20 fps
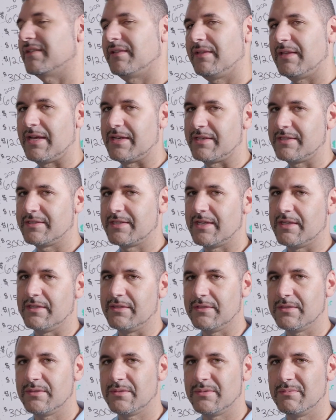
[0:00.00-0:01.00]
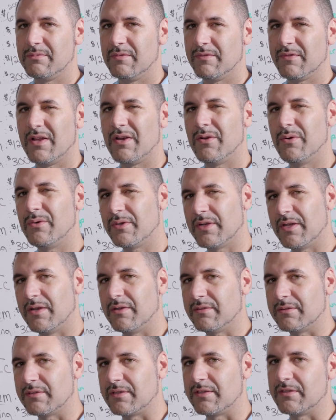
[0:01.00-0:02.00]
a lot of sense. We've got a whole
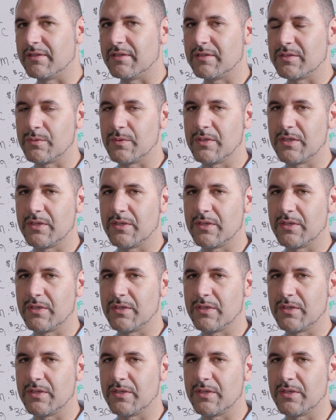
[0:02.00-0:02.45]
calculator that we